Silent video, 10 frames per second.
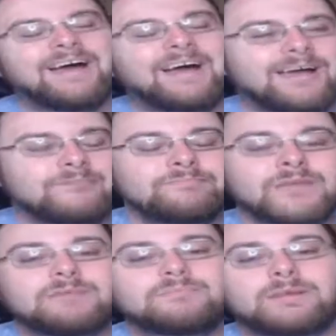
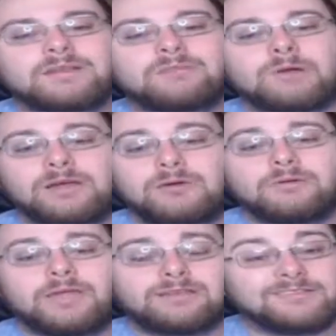but anyway,
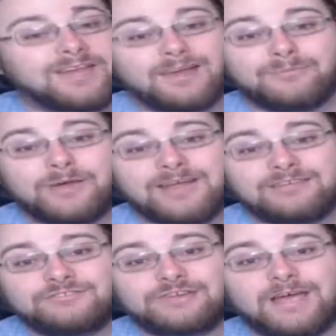okay, not a bad
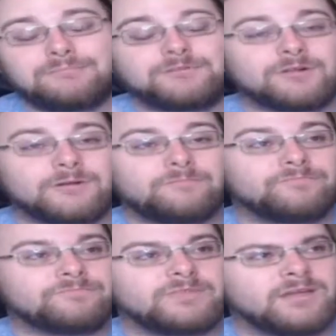chapter.
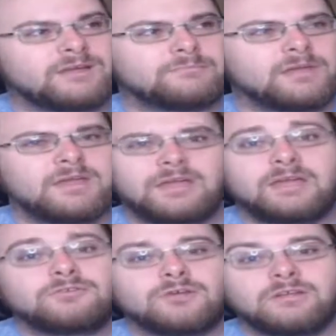
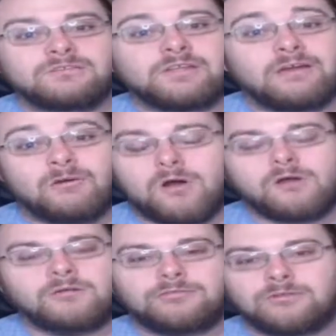Interesting how
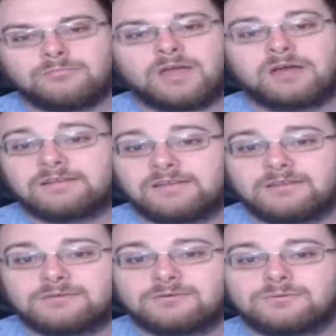all of them got
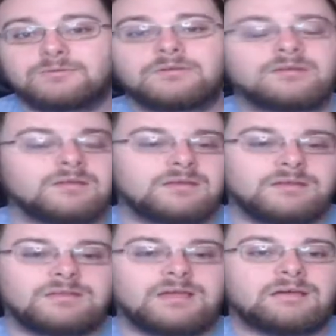healed
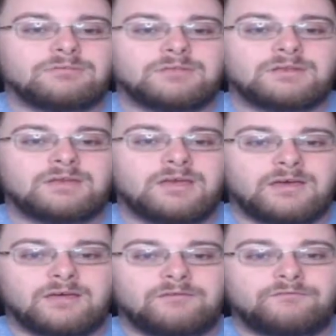now that
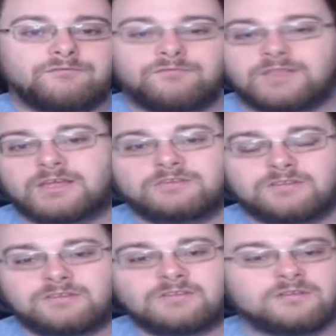
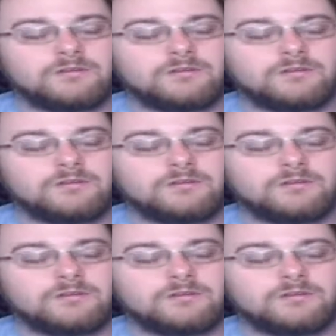Fedget,